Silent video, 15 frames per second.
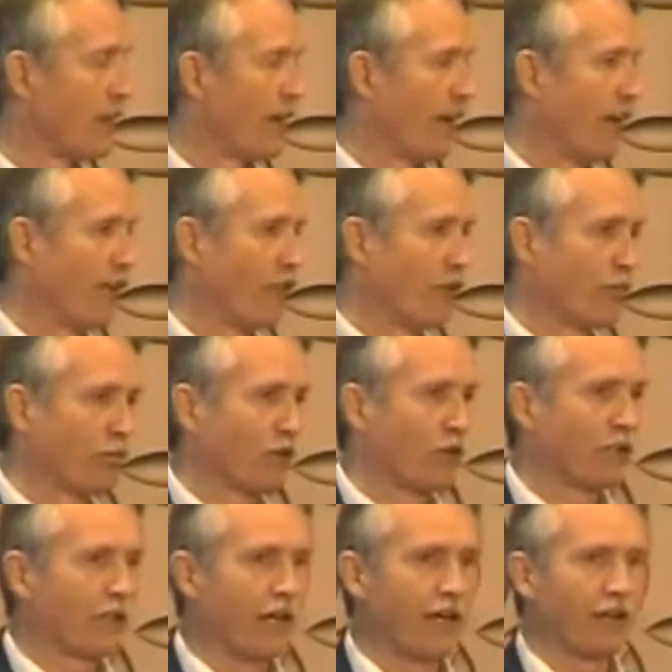And if you
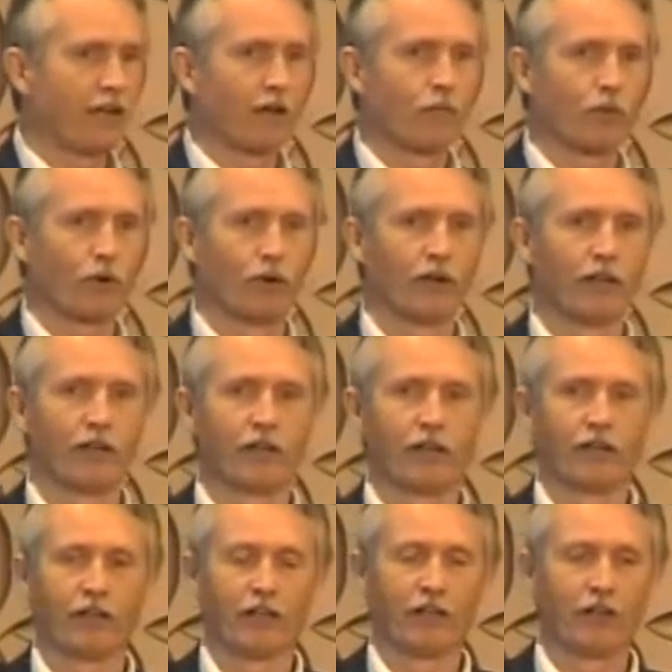plug that number in
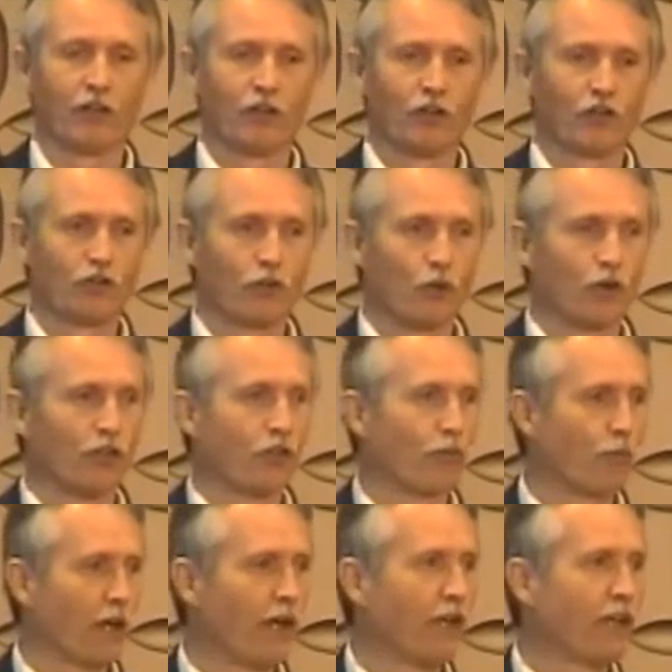to what you're
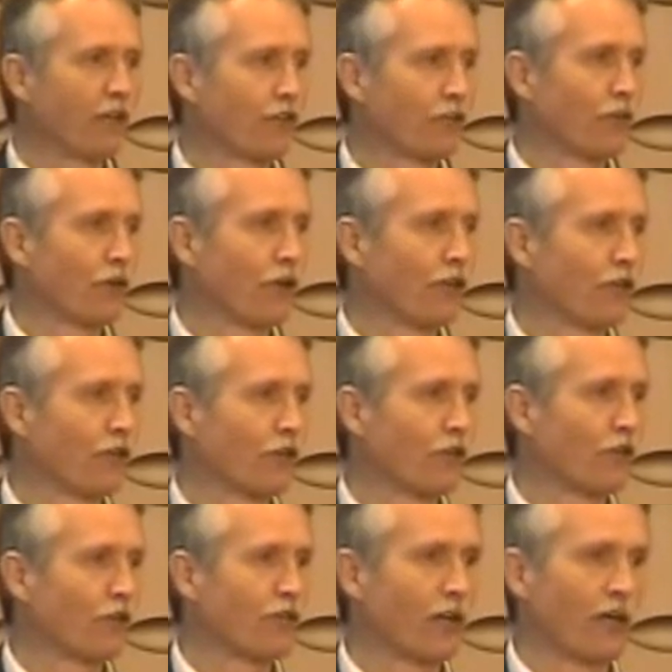paying to run your
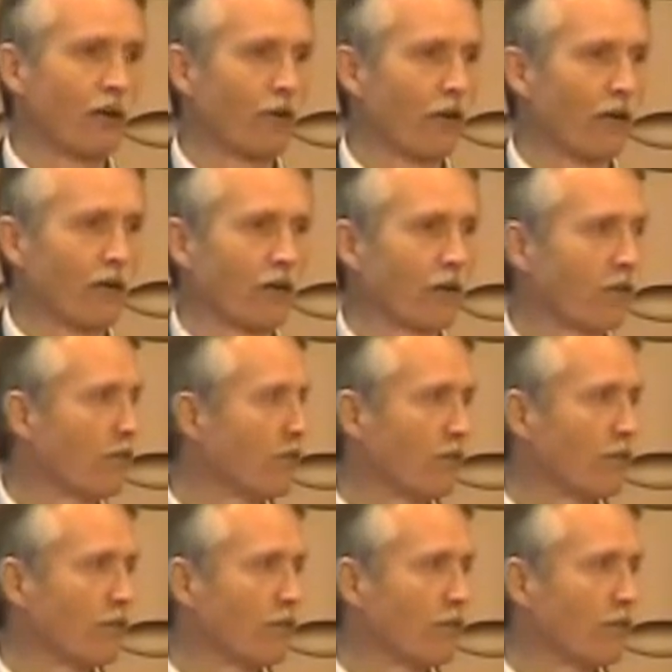cogenerator,